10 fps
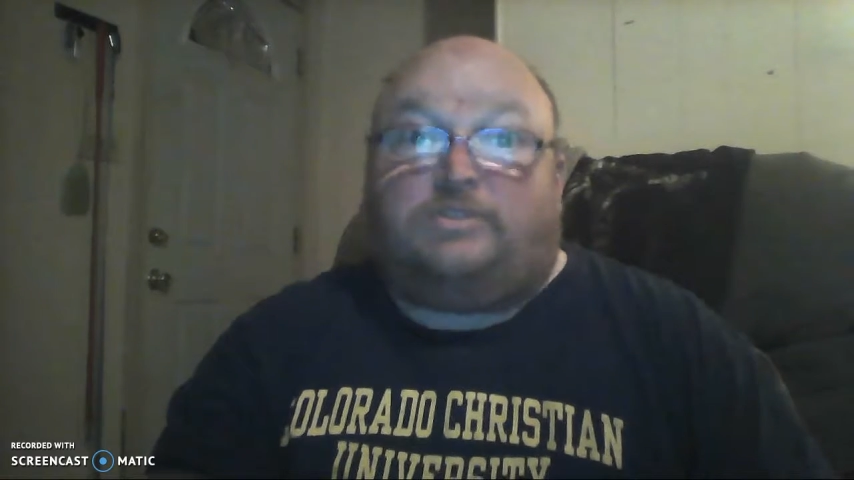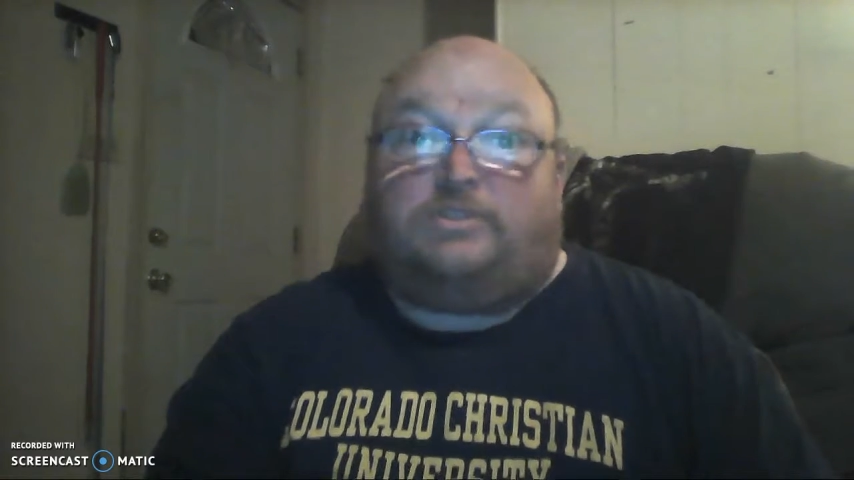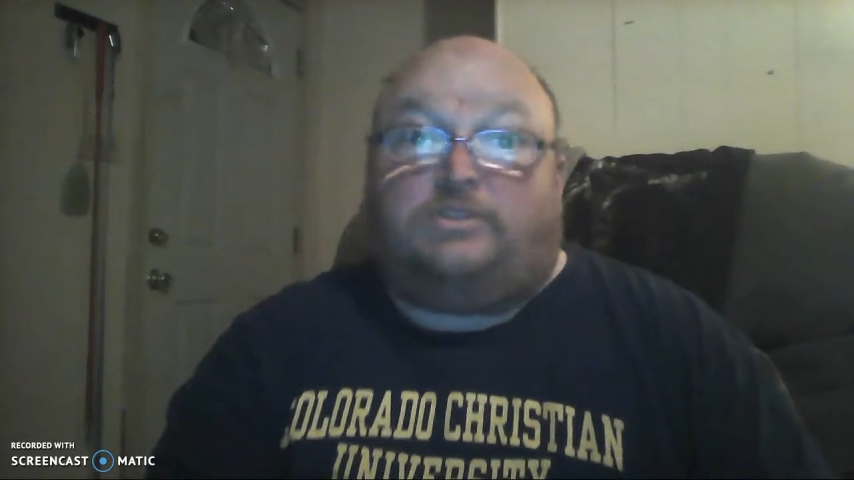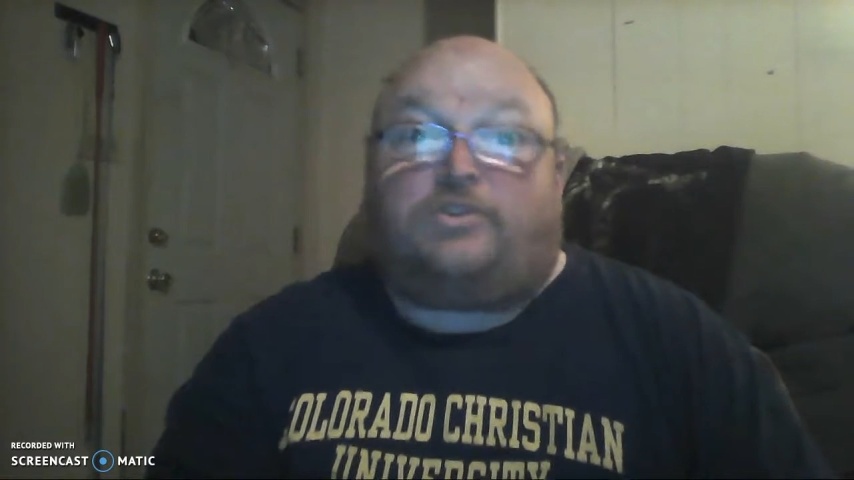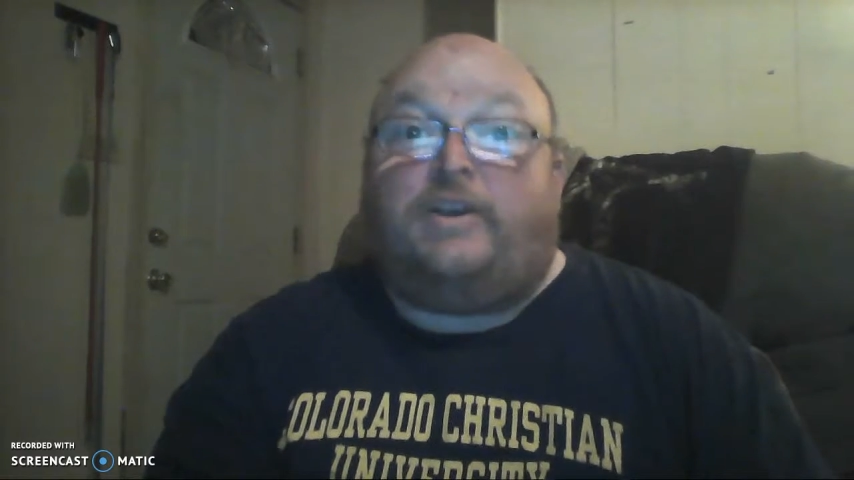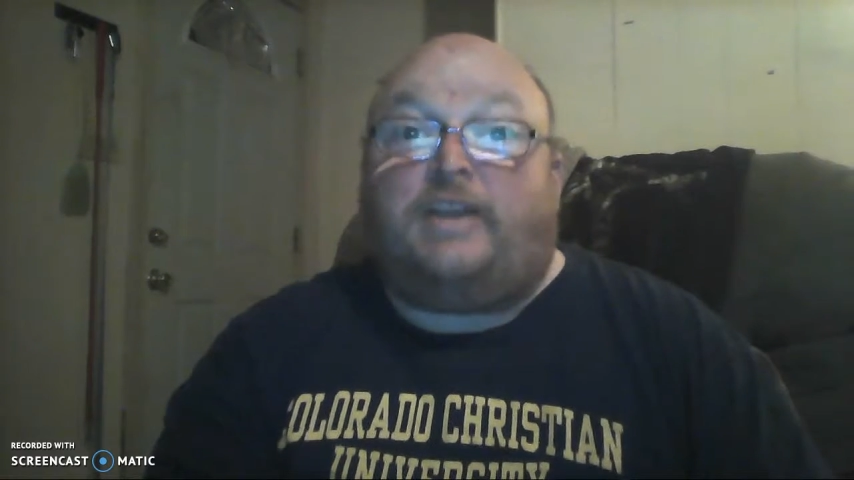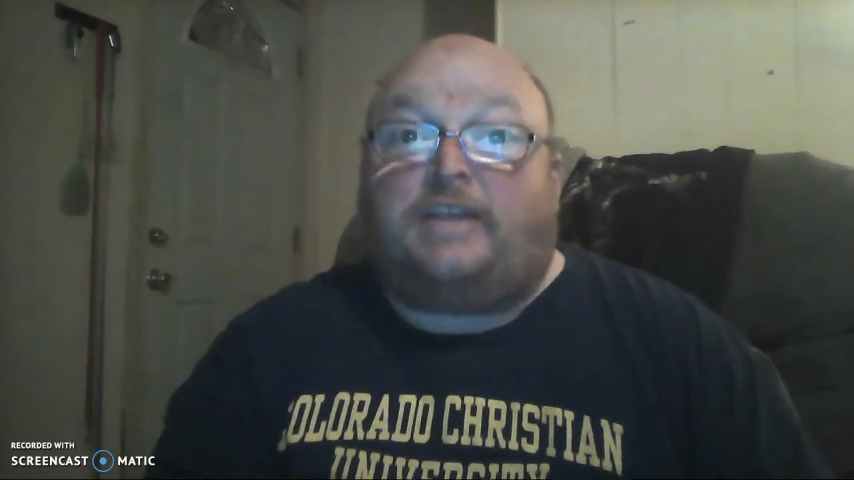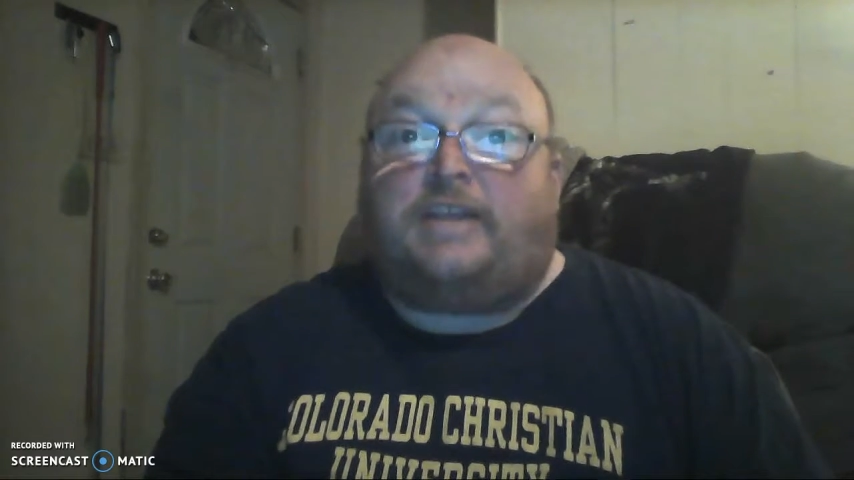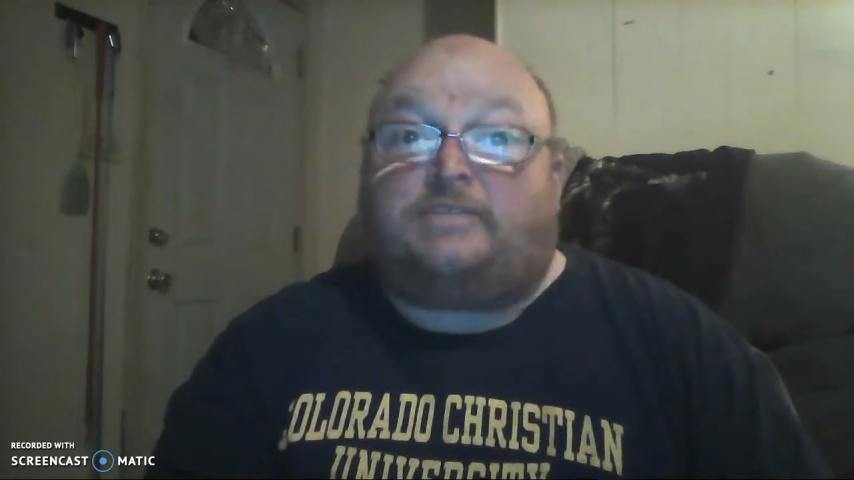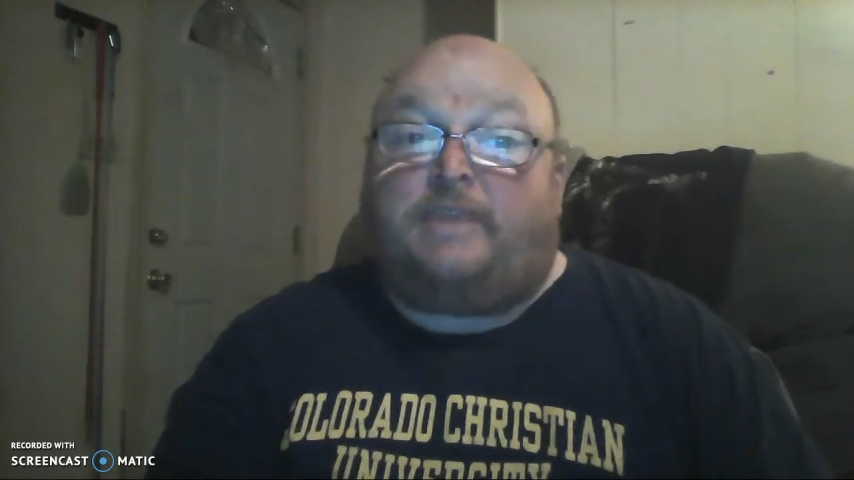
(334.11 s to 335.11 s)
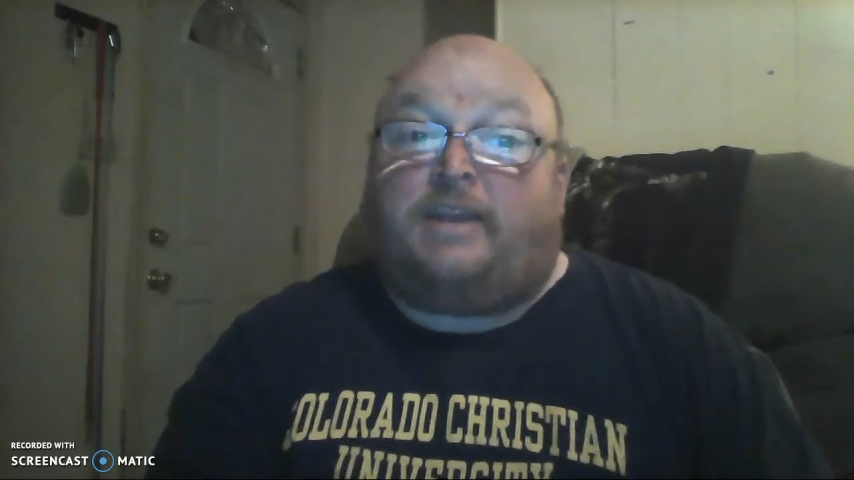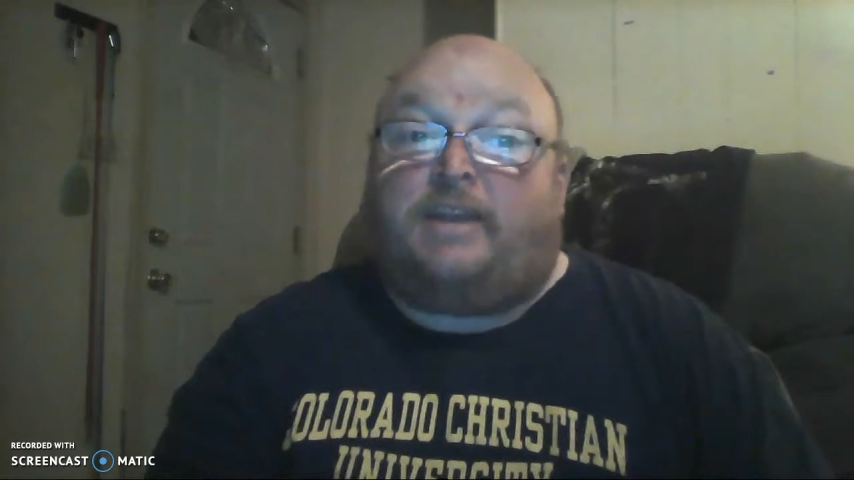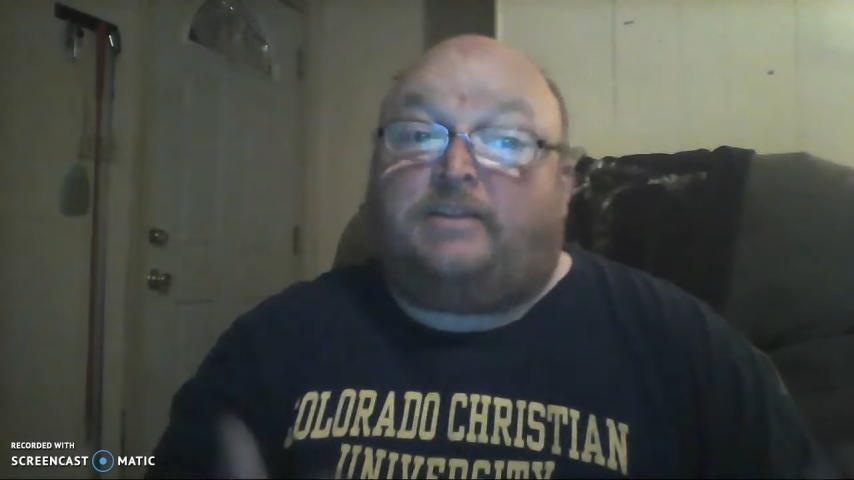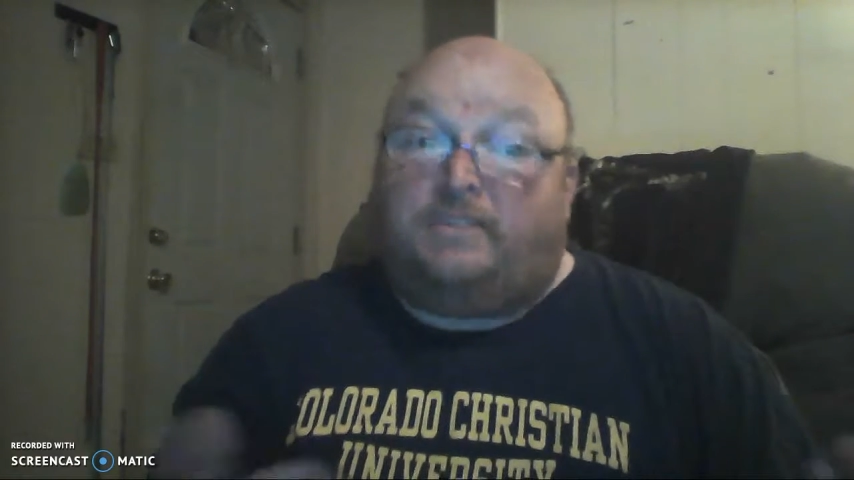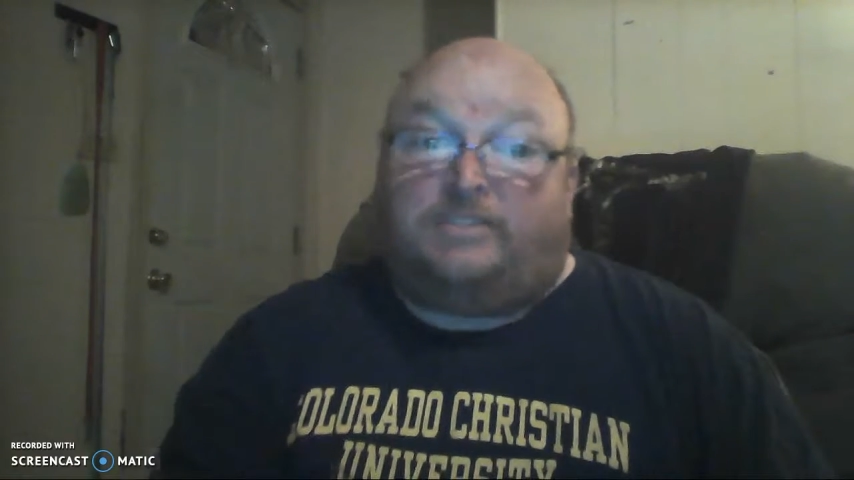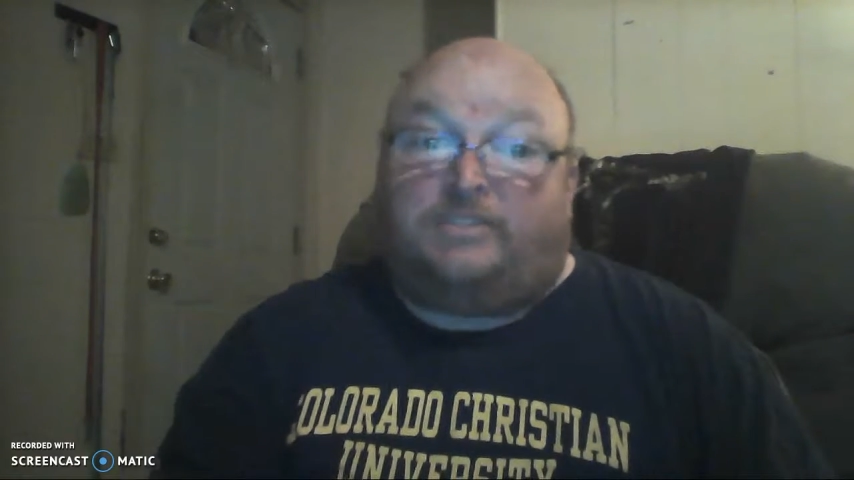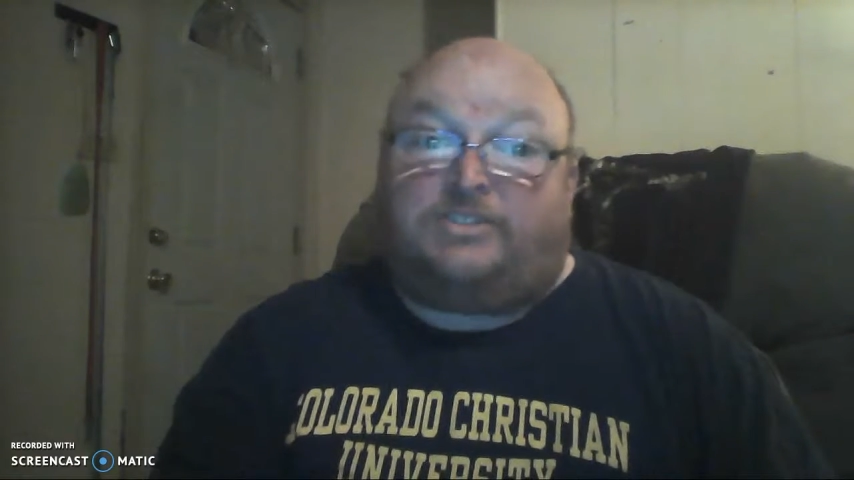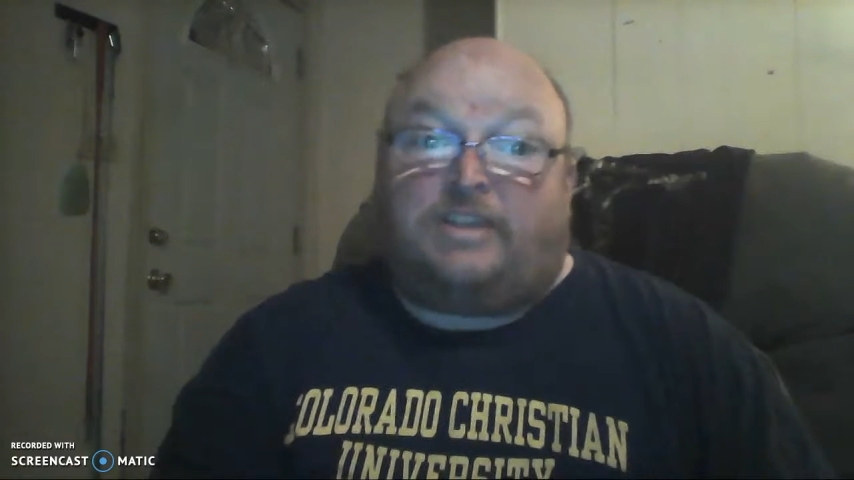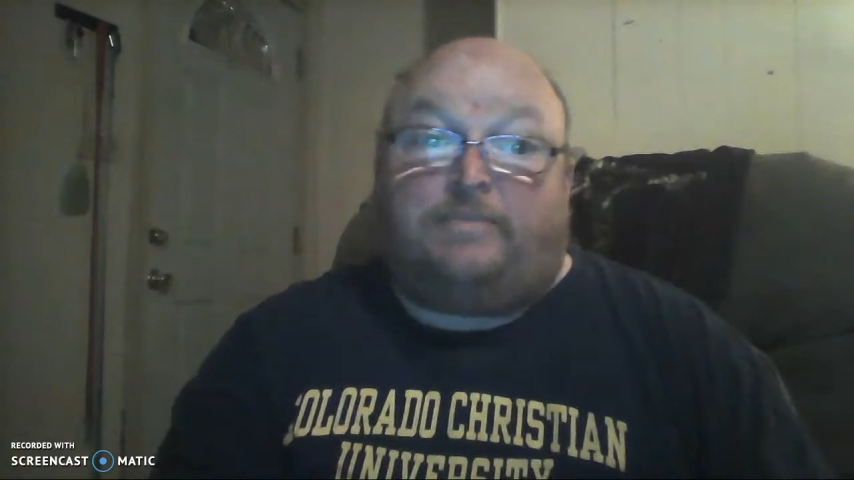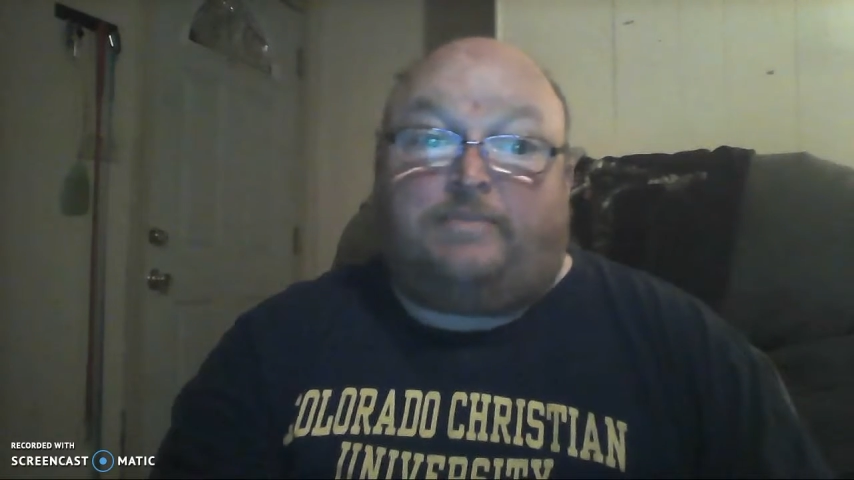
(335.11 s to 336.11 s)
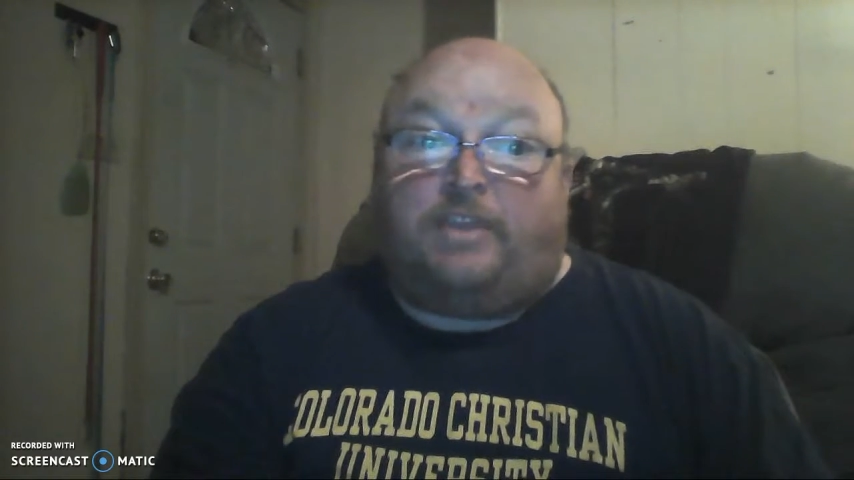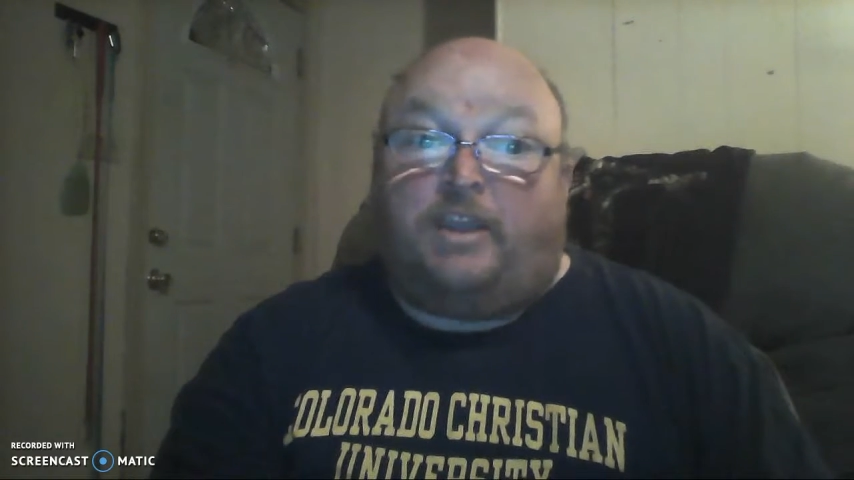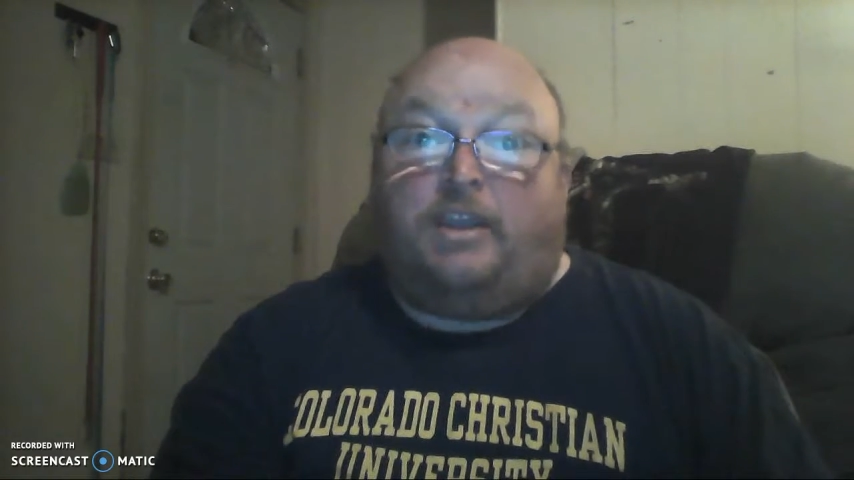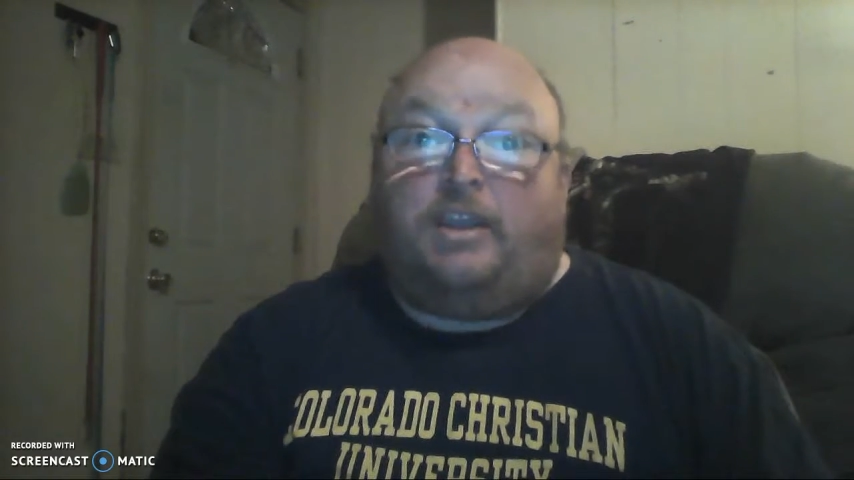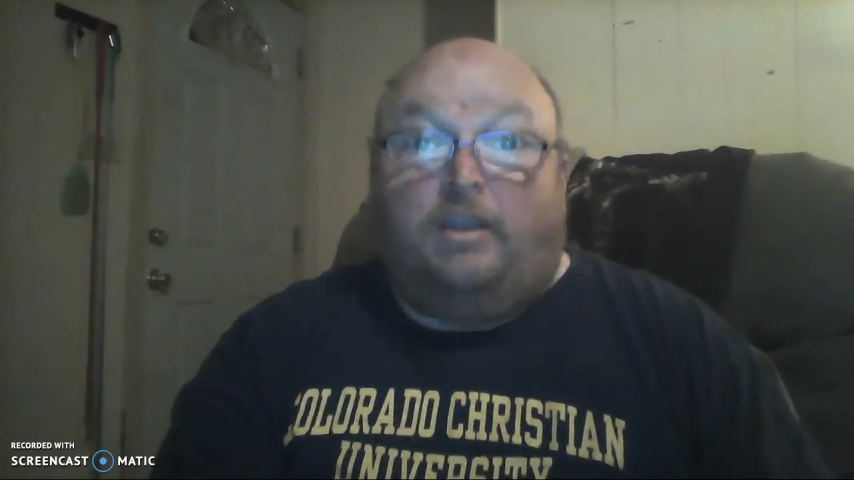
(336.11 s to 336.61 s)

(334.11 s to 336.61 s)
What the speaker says: Screencast-O-Matic does the same thing.